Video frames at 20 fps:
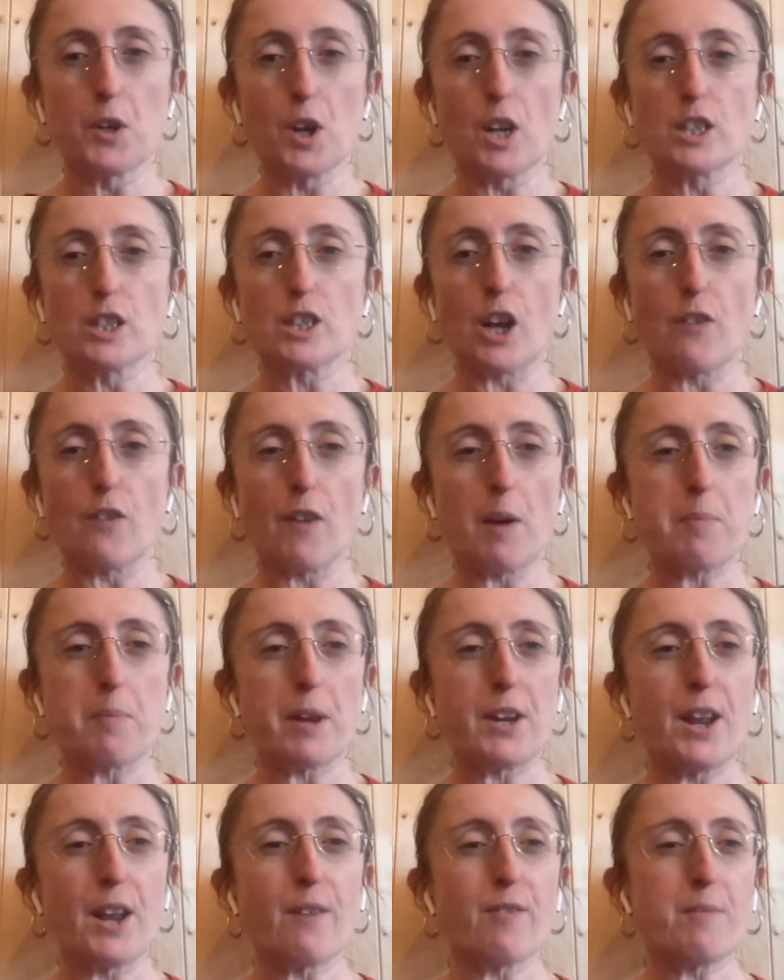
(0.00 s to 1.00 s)
So there'll be
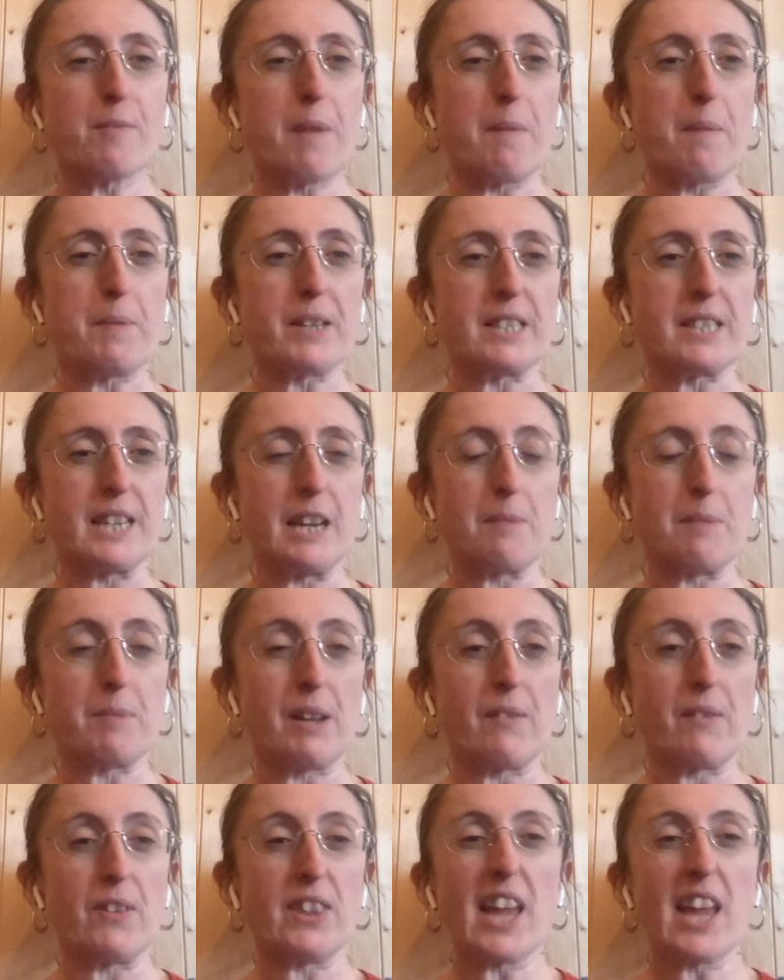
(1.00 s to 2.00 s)
another member of the team
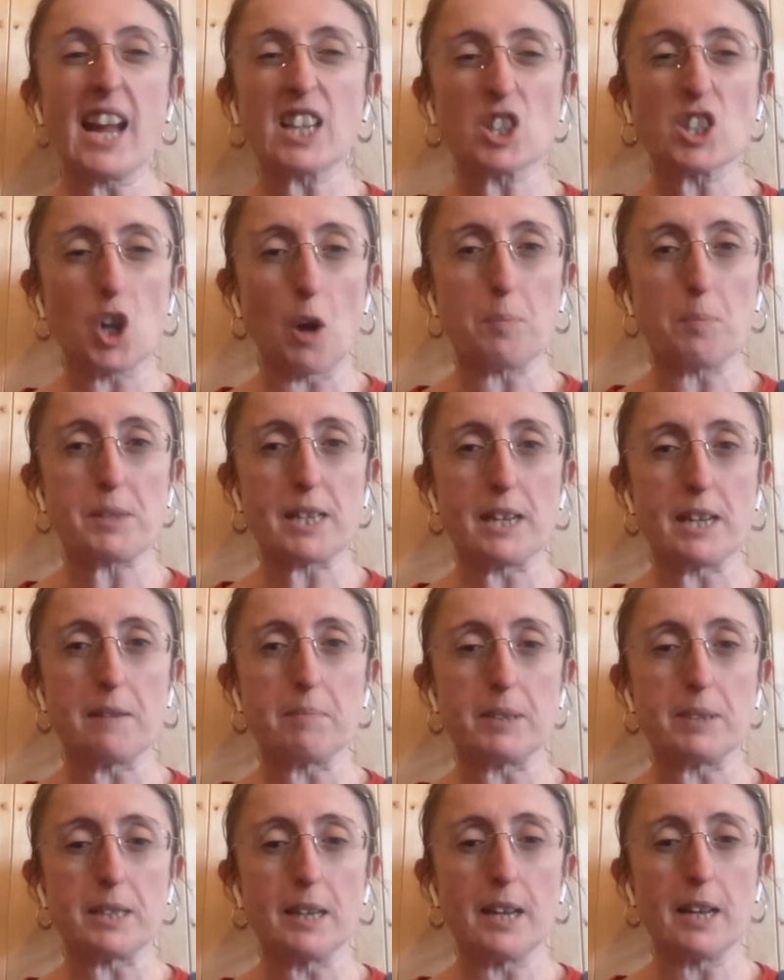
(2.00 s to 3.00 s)
giving their top
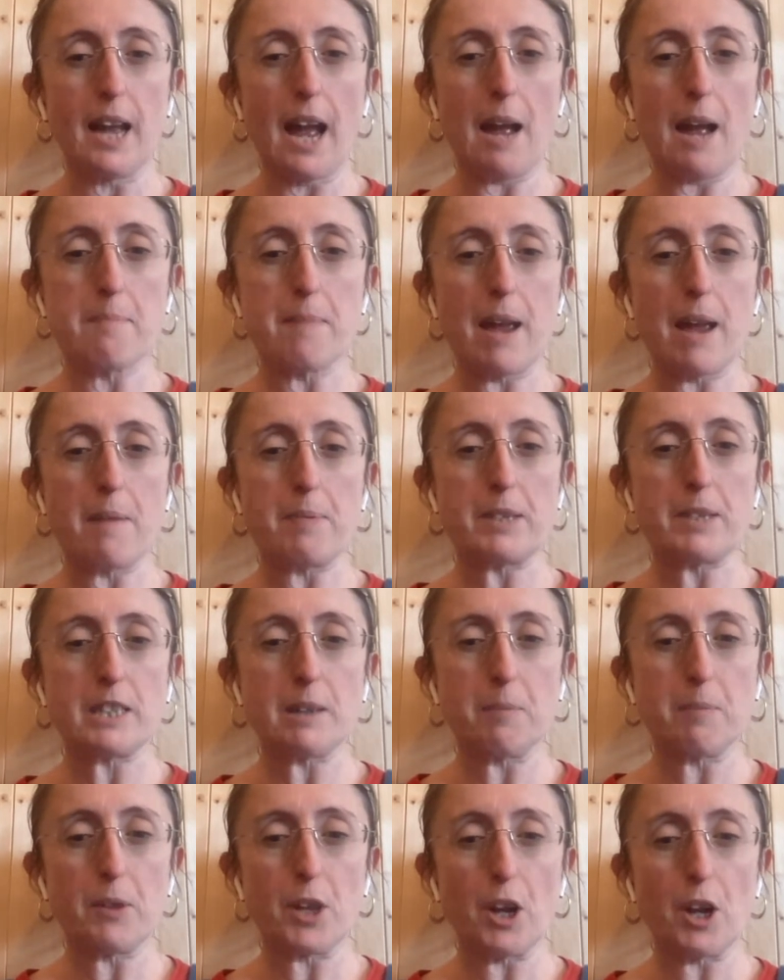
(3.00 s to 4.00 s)
tips, and maybe
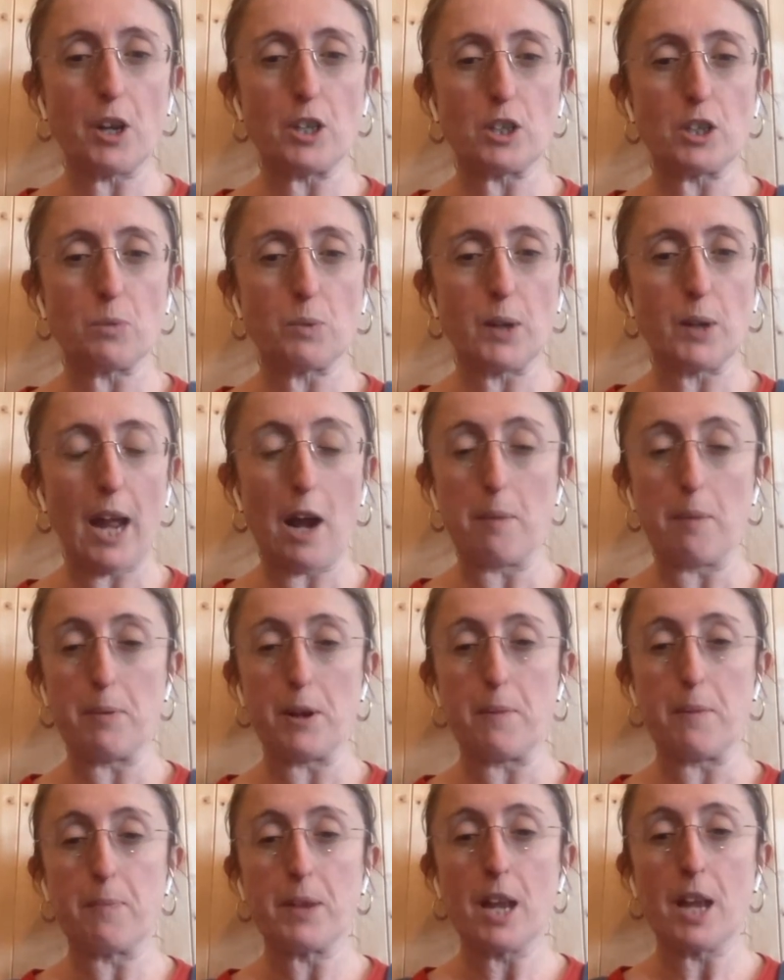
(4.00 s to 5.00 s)
some of those will help
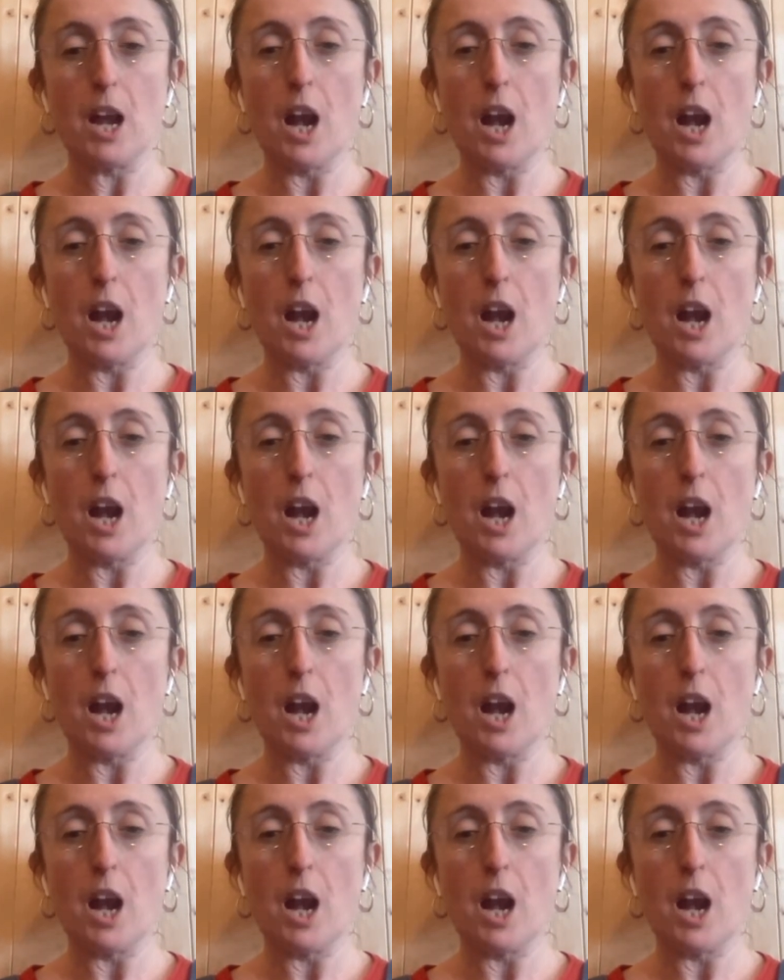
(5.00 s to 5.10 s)
you.